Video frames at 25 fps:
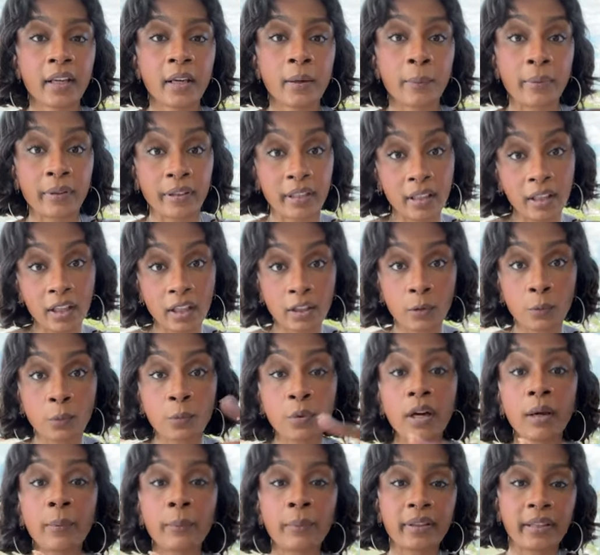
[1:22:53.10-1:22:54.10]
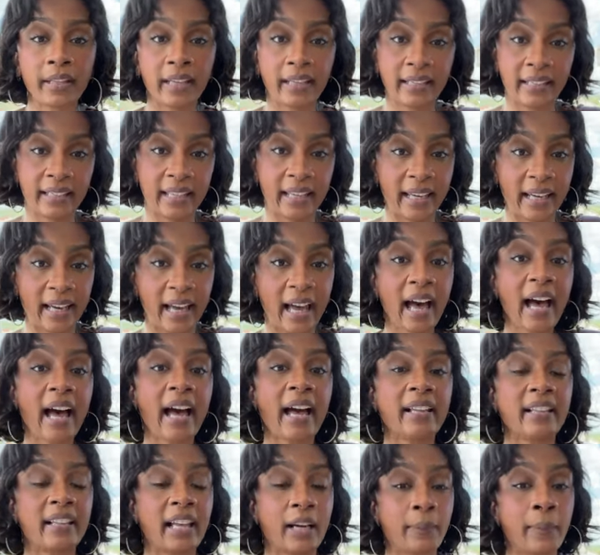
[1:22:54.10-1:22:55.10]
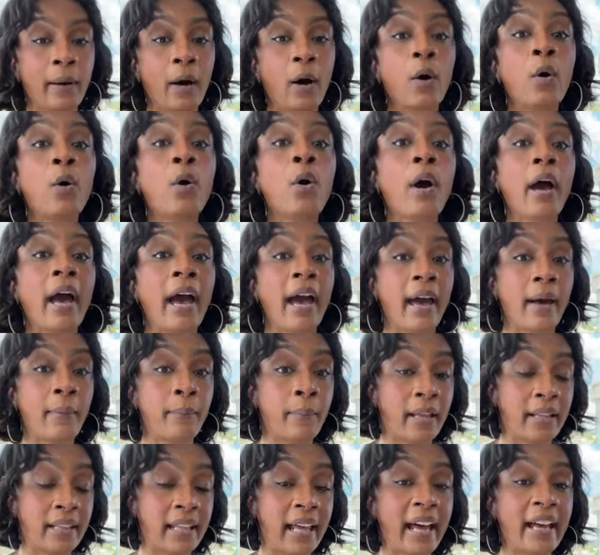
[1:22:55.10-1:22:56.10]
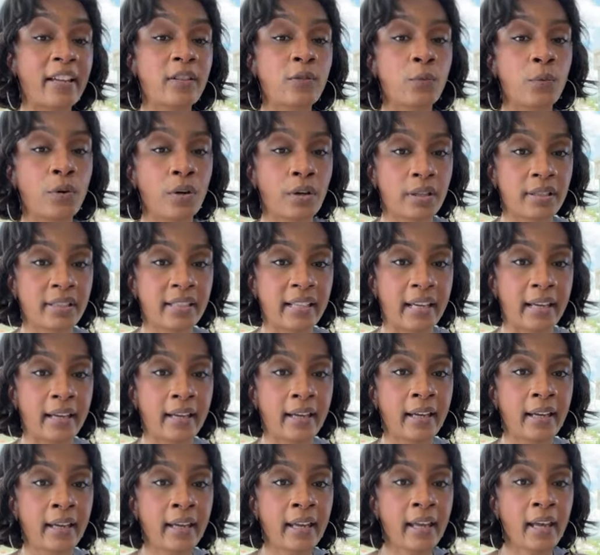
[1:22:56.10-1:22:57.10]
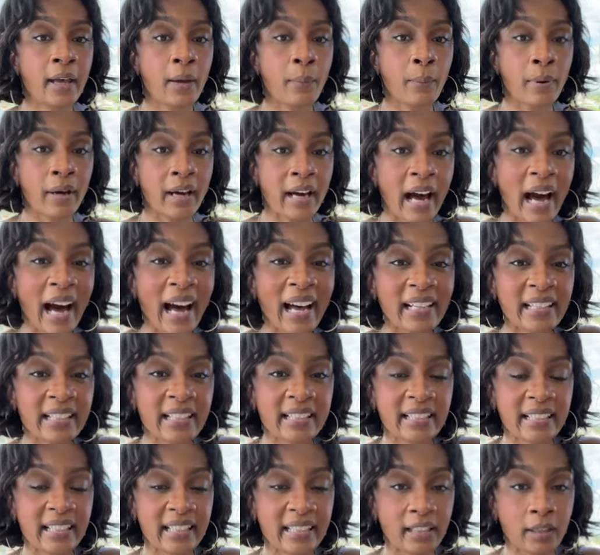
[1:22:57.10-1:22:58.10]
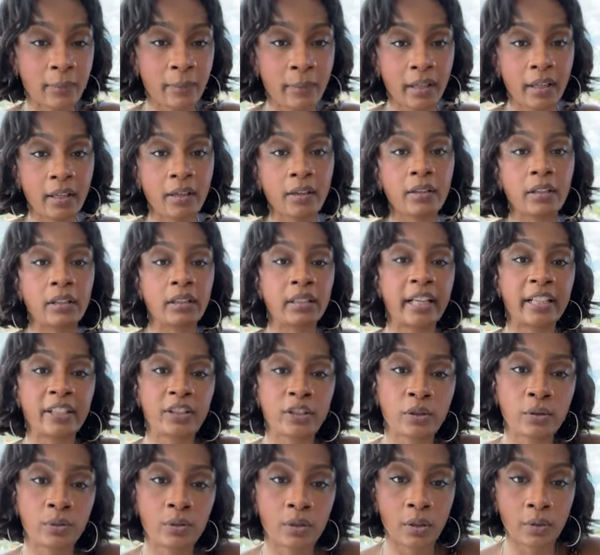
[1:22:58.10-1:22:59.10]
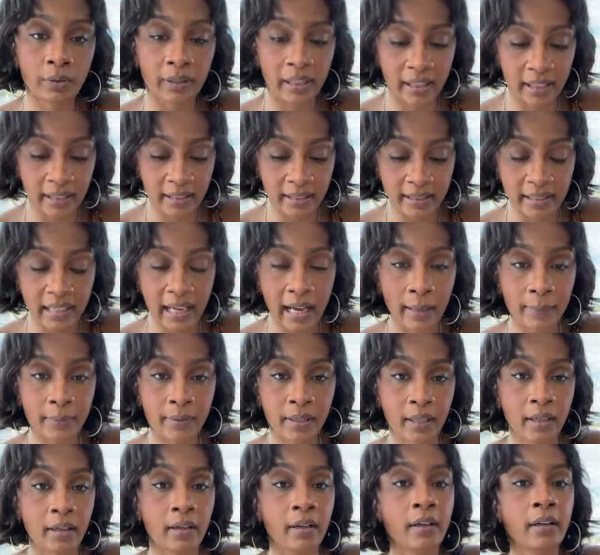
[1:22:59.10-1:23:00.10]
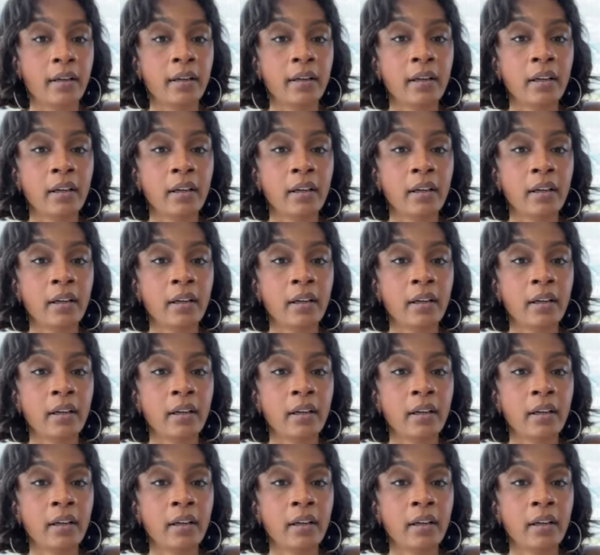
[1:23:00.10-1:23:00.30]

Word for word: But they're going to run, but they can't hide, like my, old, my last word said. But God is sending me here to let you know that it stops here,